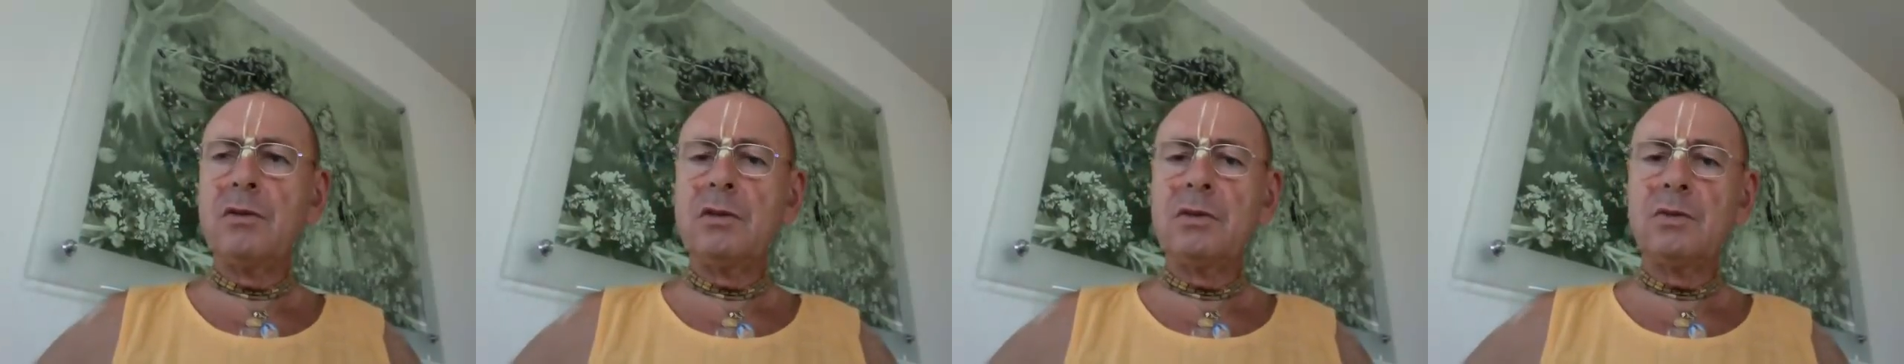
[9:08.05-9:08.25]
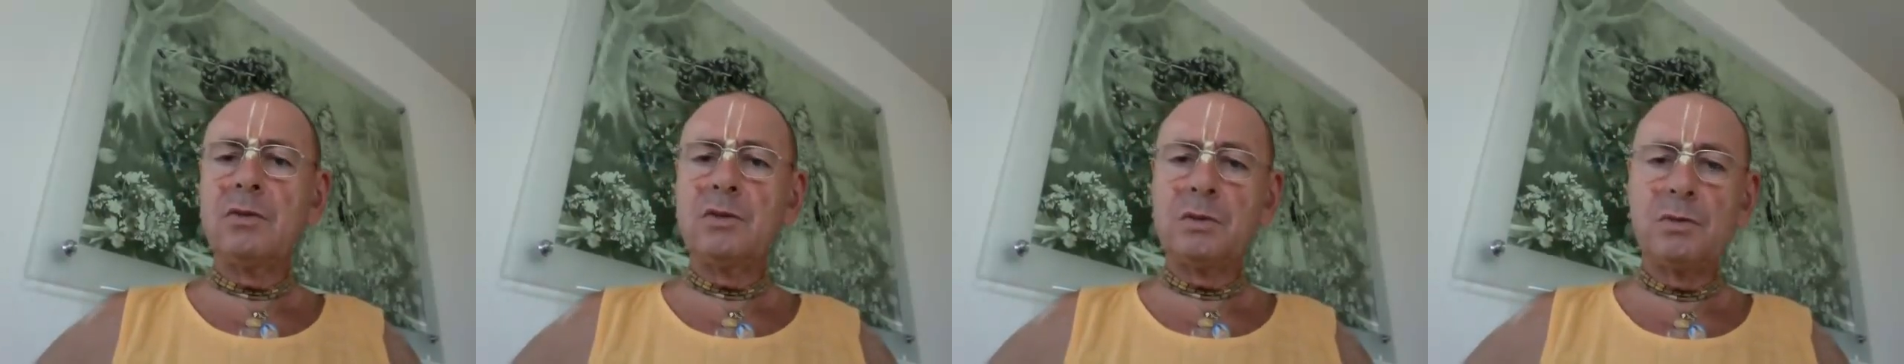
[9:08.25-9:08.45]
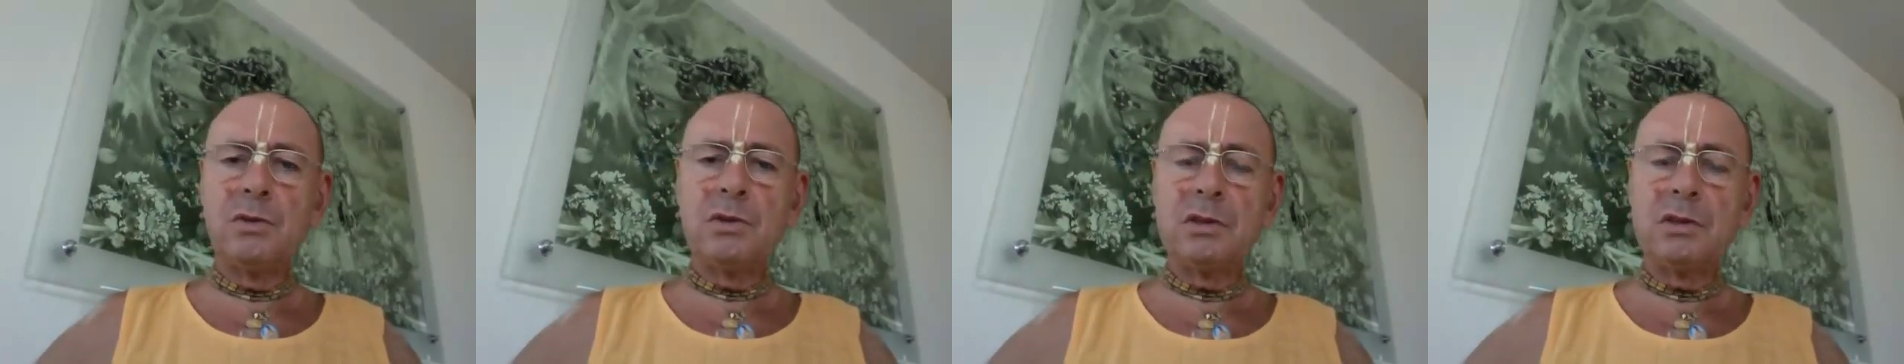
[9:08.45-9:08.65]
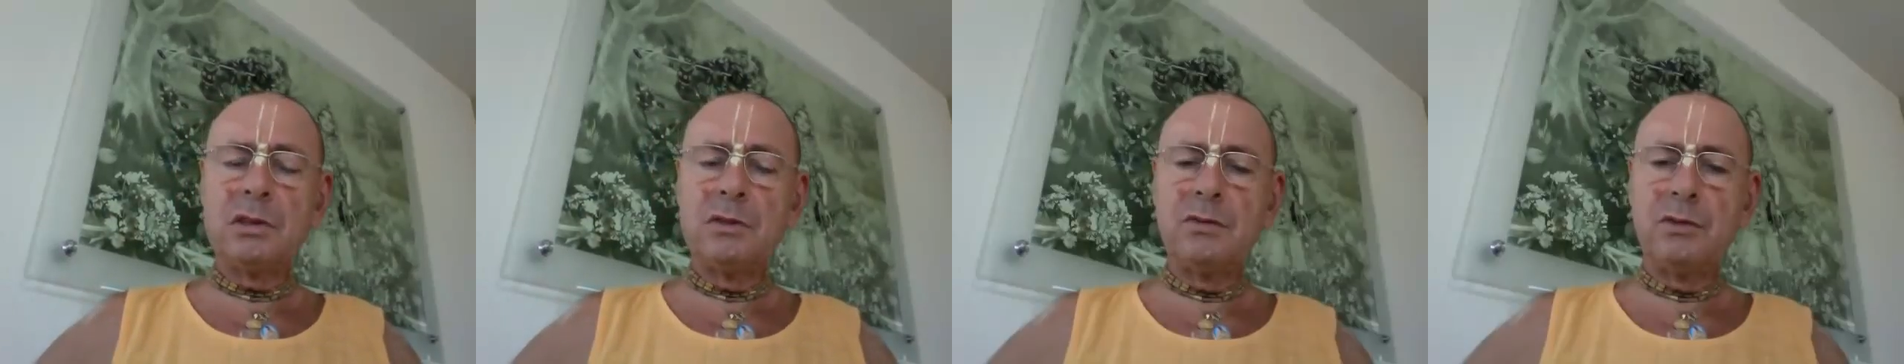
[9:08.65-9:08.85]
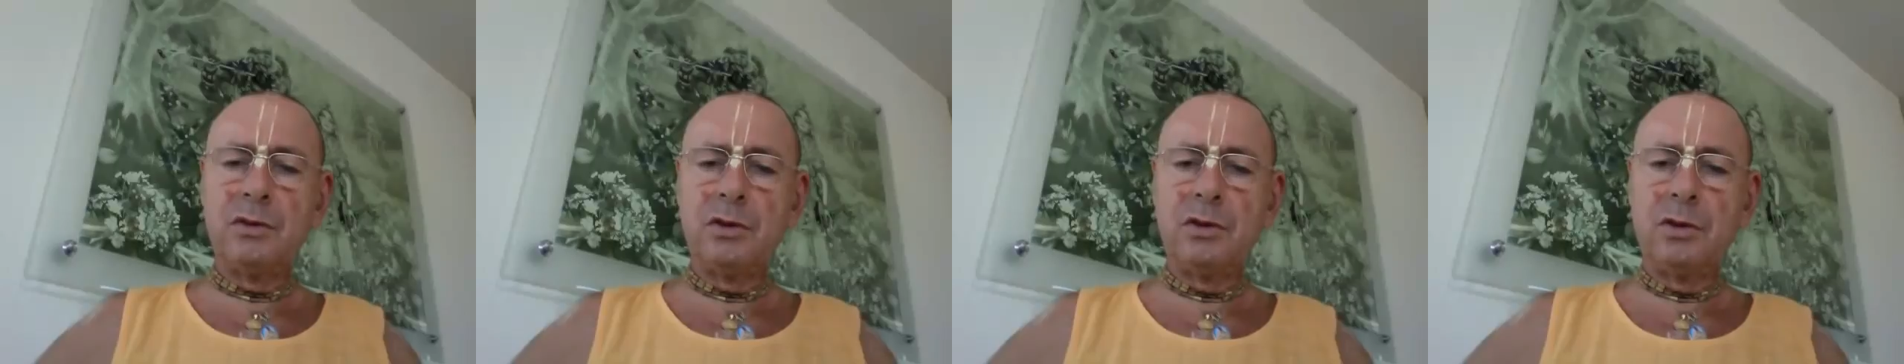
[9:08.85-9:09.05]
It was mostly
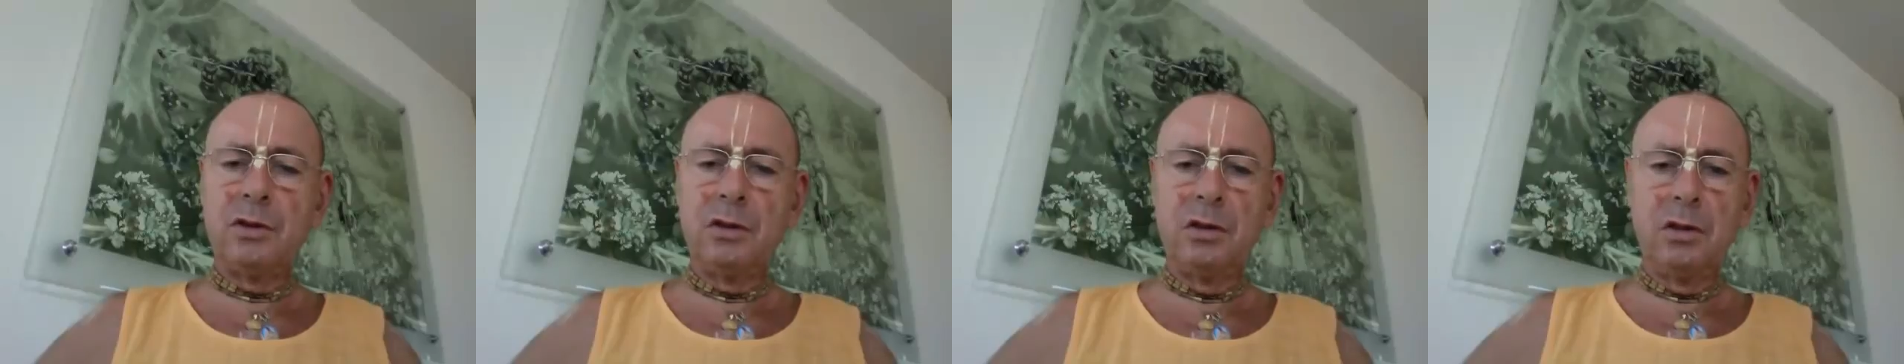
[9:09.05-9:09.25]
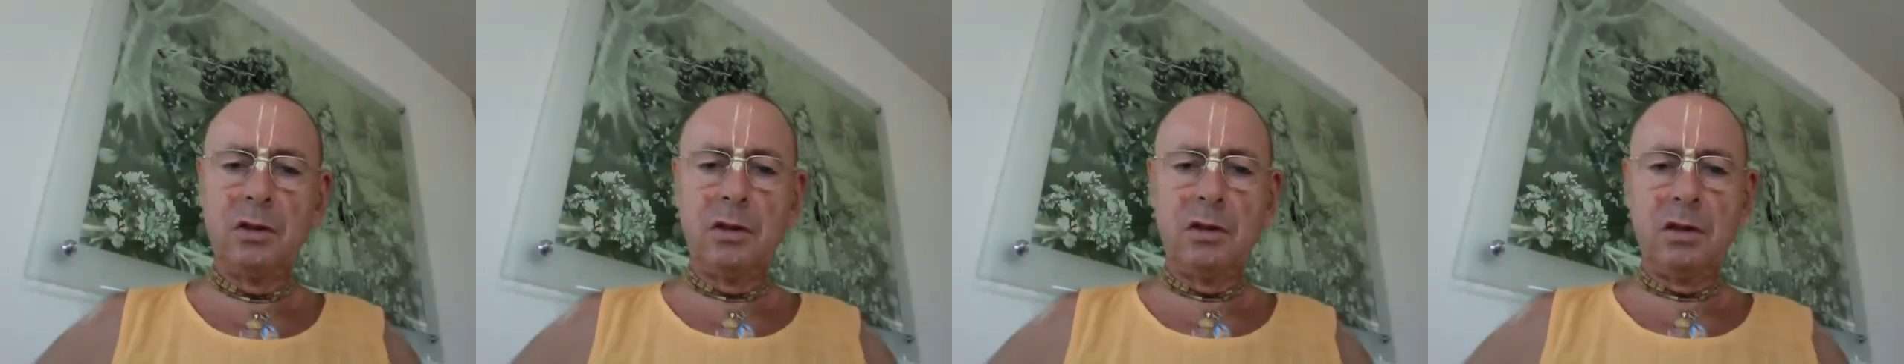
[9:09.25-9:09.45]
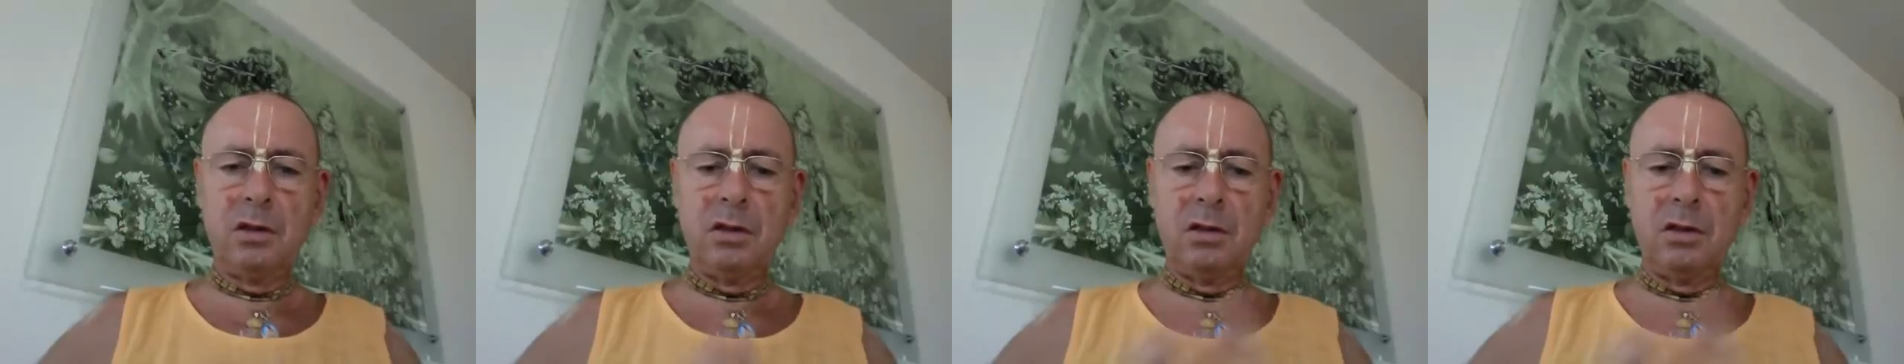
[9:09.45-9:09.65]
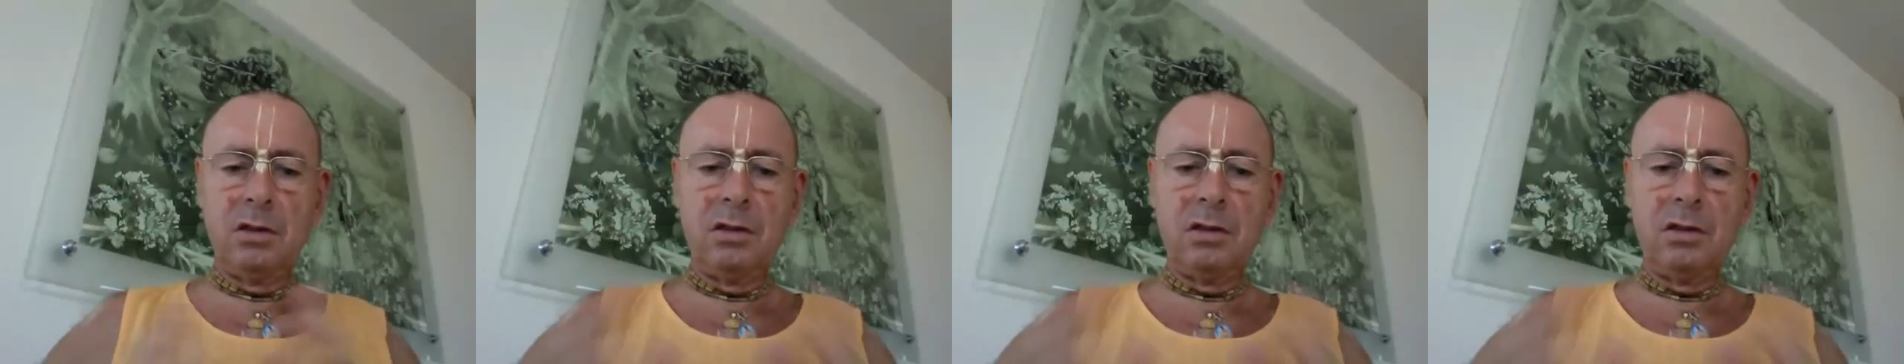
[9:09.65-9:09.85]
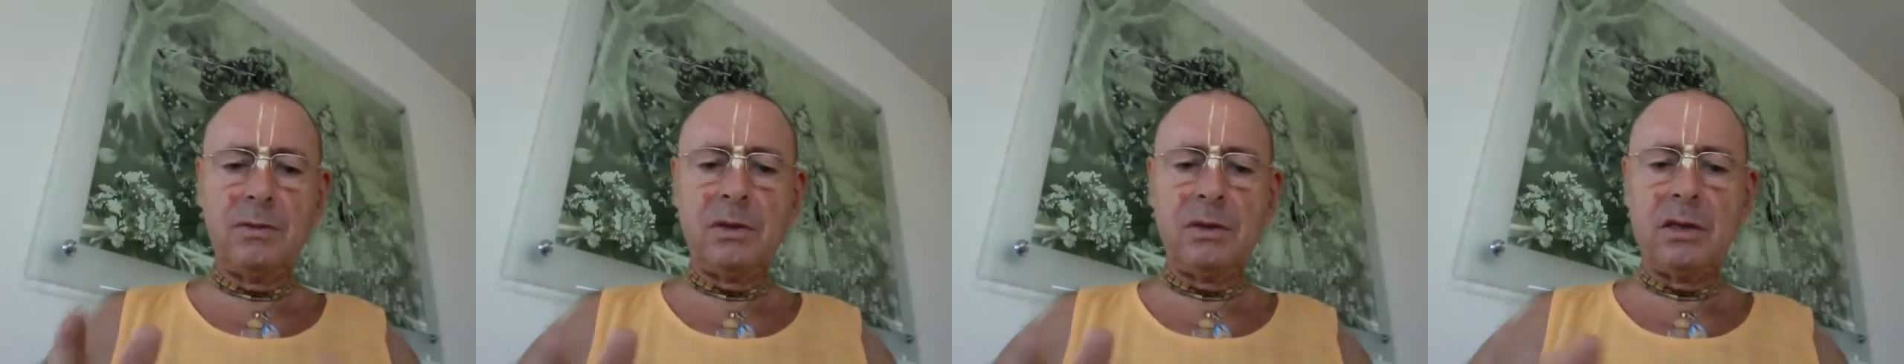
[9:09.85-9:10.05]
for uh,
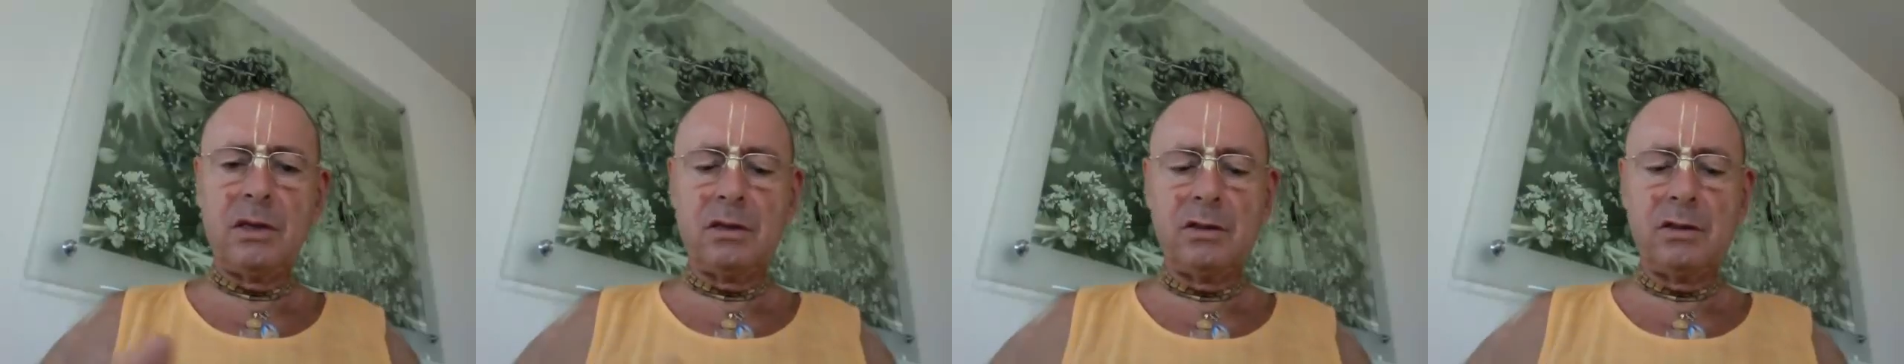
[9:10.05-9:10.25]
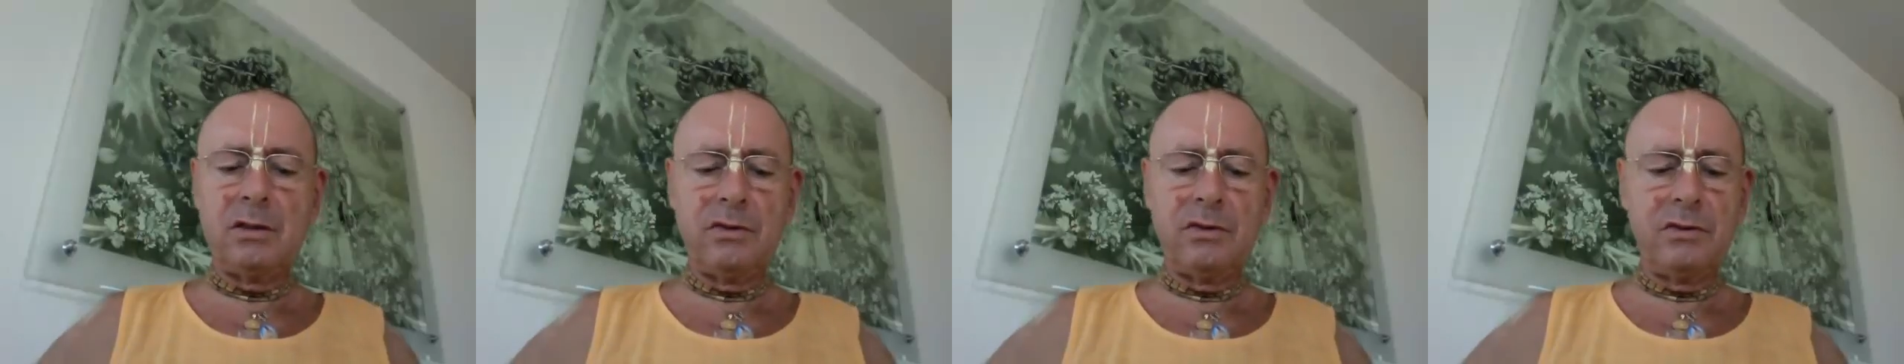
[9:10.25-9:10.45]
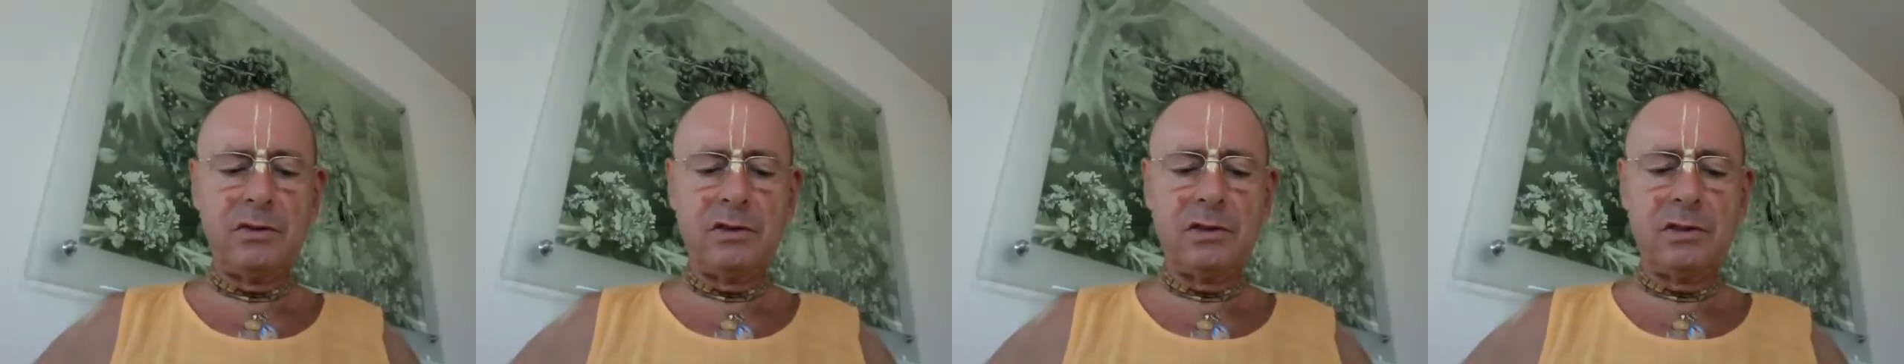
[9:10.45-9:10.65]
the politicians.